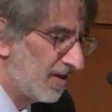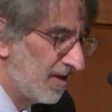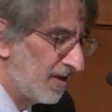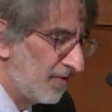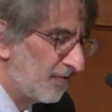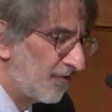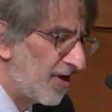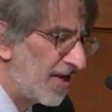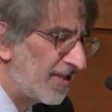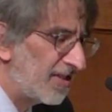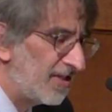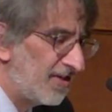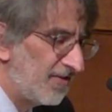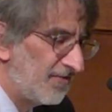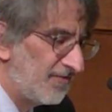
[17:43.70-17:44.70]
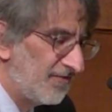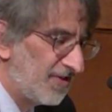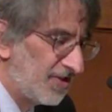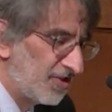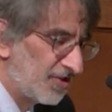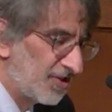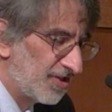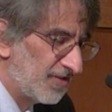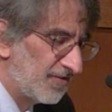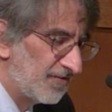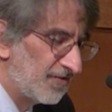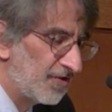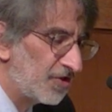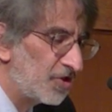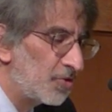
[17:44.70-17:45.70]
Franklin envisioned
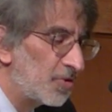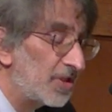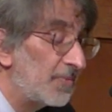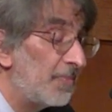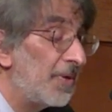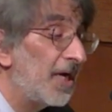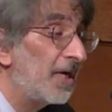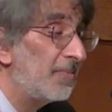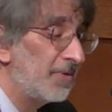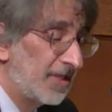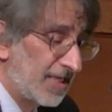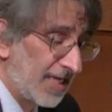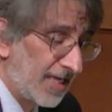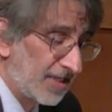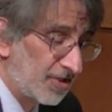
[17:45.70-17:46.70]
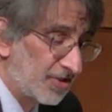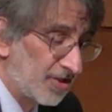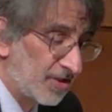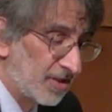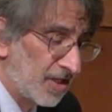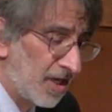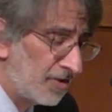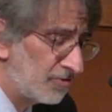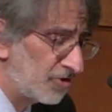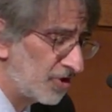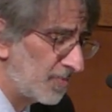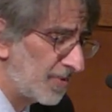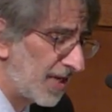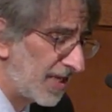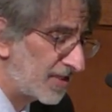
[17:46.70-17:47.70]
virtuous public action. Congress
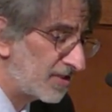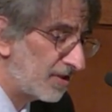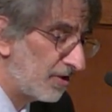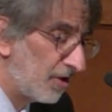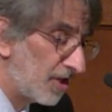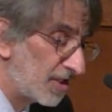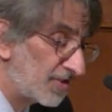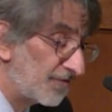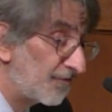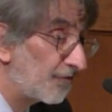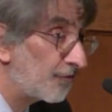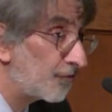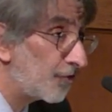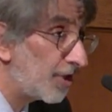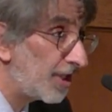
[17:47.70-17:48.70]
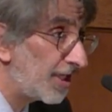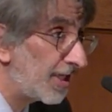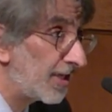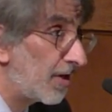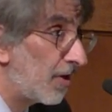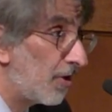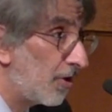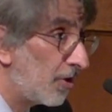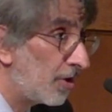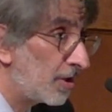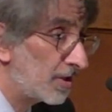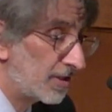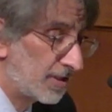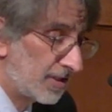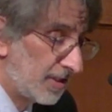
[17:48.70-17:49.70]
should pass laws freeing all
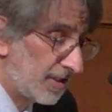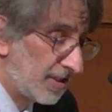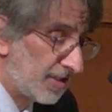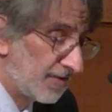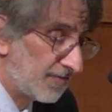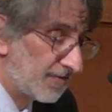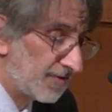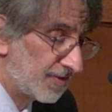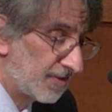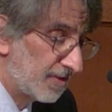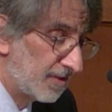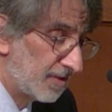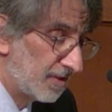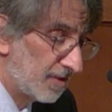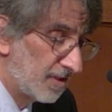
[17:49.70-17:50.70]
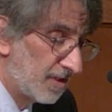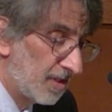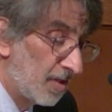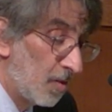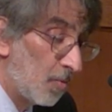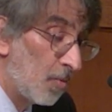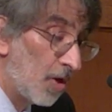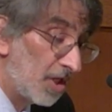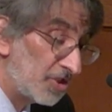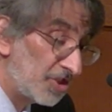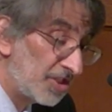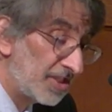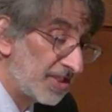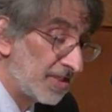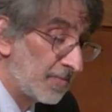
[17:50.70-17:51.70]
slaves.
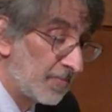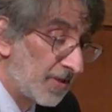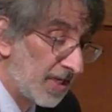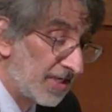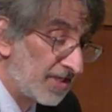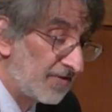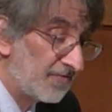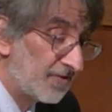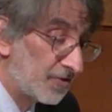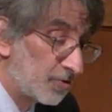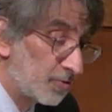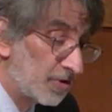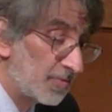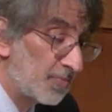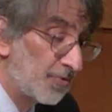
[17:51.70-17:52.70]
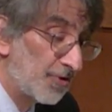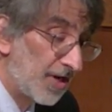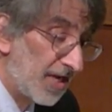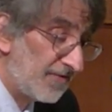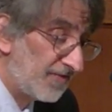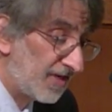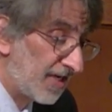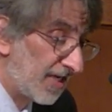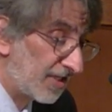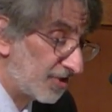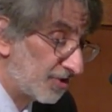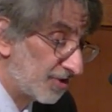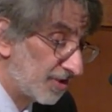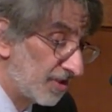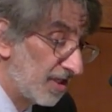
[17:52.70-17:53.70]
Washington embodied virtuous private
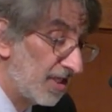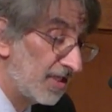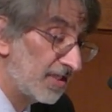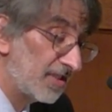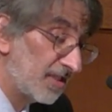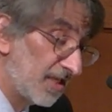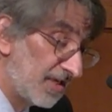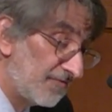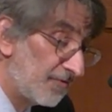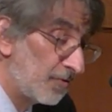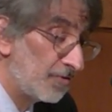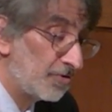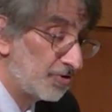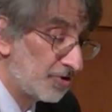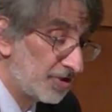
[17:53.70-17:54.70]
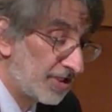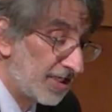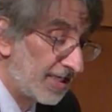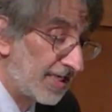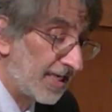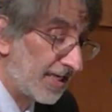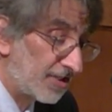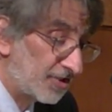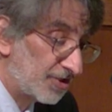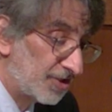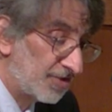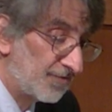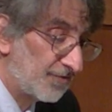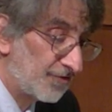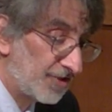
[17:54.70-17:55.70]
action. Slaveholders should take actions
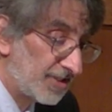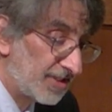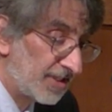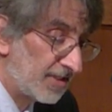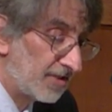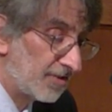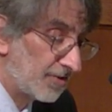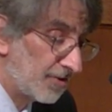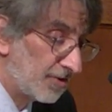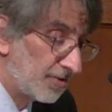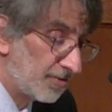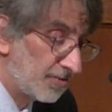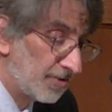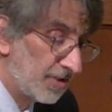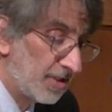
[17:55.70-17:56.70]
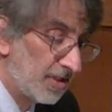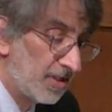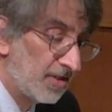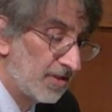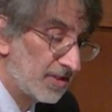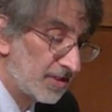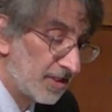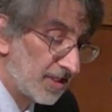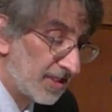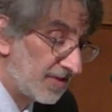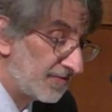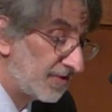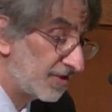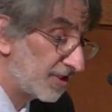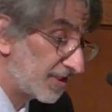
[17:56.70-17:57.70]
freezing their own
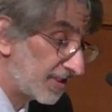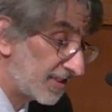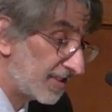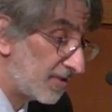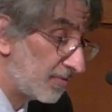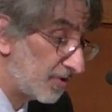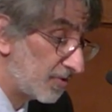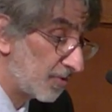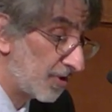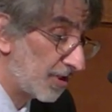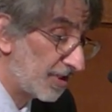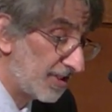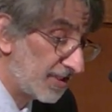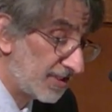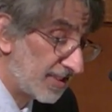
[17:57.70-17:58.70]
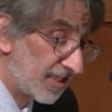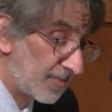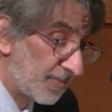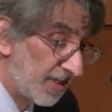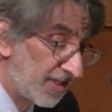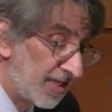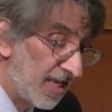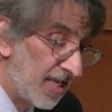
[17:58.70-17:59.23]
slaves, just as he was doing on his deathbed.